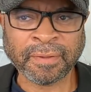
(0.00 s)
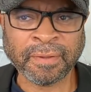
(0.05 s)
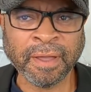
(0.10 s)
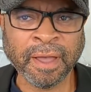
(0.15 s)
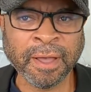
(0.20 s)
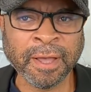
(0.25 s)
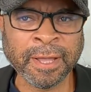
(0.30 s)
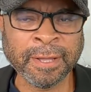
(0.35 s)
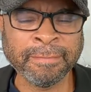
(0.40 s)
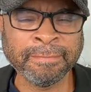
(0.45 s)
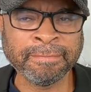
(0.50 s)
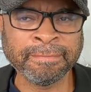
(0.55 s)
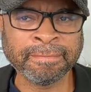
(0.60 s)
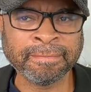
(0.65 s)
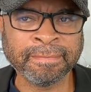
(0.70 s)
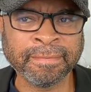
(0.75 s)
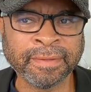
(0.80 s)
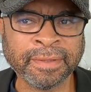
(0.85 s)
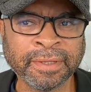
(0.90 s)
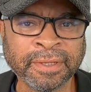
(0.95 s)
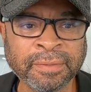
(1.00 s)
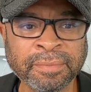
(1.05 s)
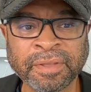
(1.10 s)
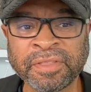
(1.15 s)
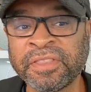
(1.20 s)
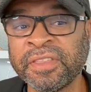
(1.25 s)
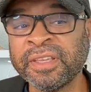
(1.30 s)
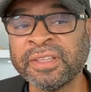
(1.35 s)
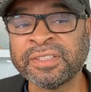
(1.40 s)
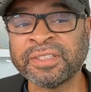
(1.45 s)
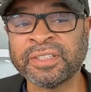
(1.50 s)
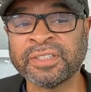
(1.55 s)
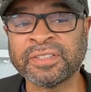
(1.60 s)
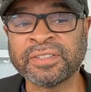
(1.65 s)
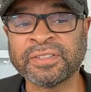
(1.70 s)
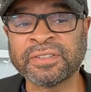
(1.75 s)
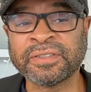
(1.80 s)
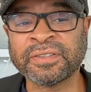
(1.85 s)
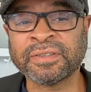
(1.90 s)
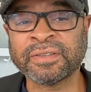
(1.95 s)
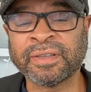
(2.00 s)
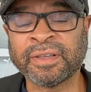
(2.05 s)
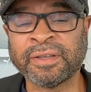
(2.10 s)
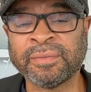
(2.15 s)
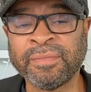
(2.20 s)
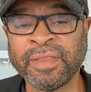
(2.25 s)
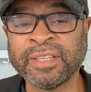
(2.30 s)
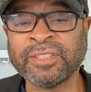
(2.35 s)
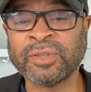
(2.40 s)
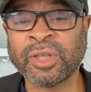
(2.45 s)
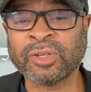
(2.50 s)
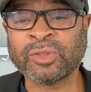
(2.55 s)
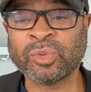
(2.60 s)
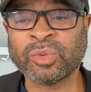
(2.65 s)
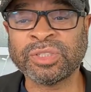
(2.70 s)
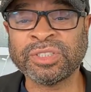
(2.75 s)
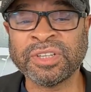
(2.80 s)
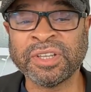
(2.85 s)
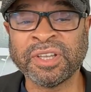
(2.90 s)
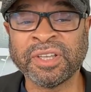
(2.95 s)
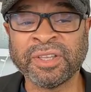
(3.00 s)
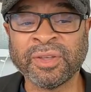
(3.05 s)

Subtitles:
Um, but this is next one.